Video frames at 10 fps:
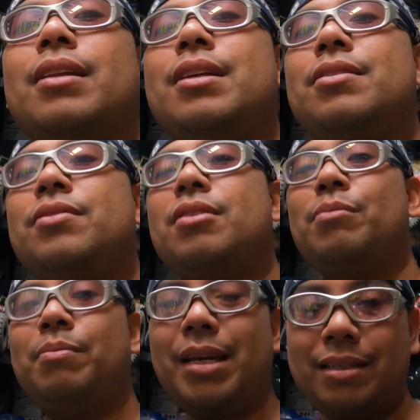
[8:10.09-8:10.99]
ladies and
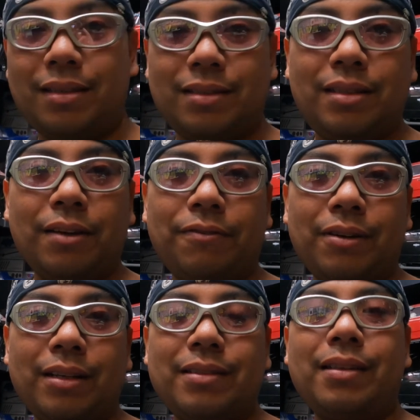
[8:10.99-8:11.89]
gentlemen, makes this
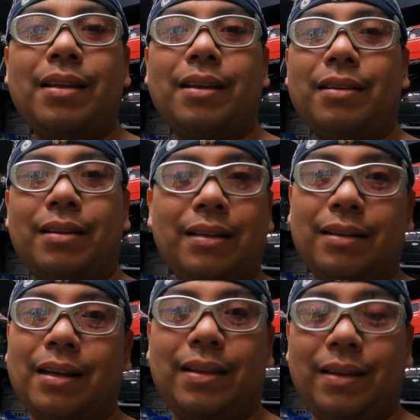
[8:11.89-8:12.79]
different. It's like,
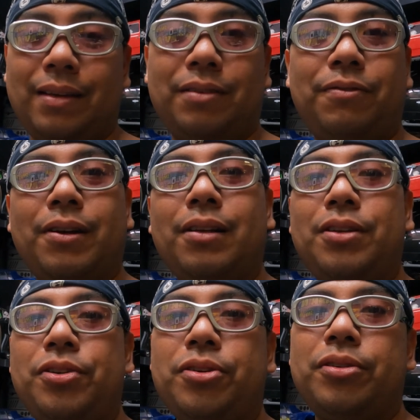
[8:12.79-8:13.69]
I think it's fairly
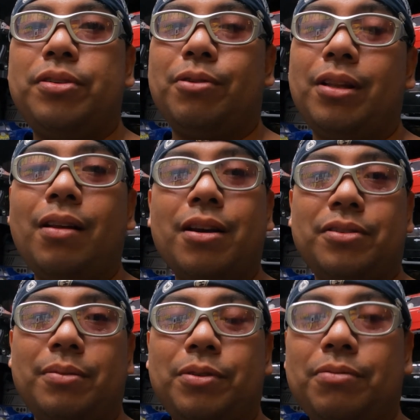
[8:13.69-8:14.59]
new. It's where it
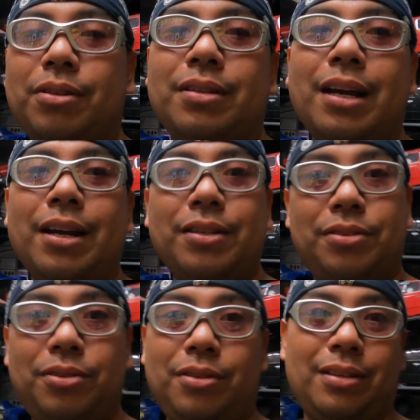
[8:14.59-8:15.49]
locks up the rear tires,
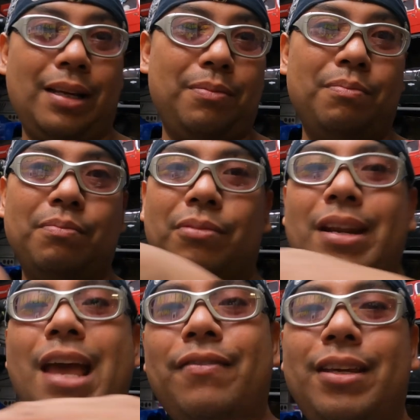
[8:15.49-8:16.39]
so you could like
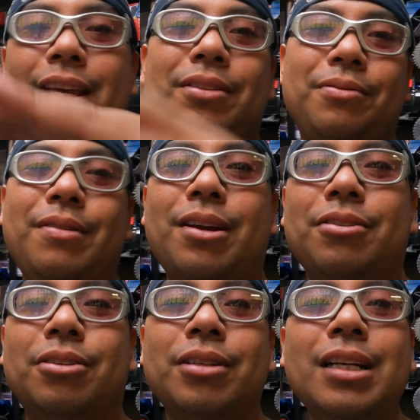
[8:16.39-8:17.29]
navigate through
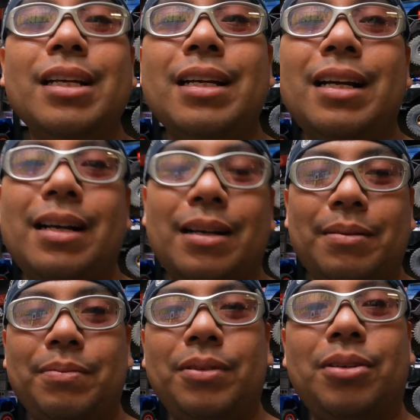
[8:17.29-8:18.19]
narrow
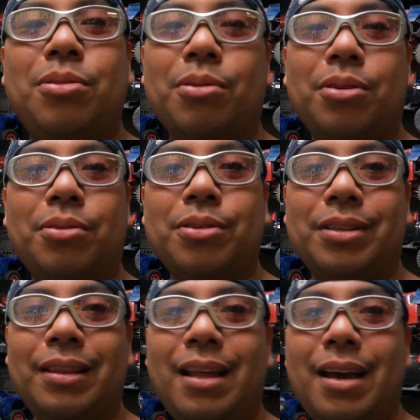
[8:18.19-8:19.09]
corridors and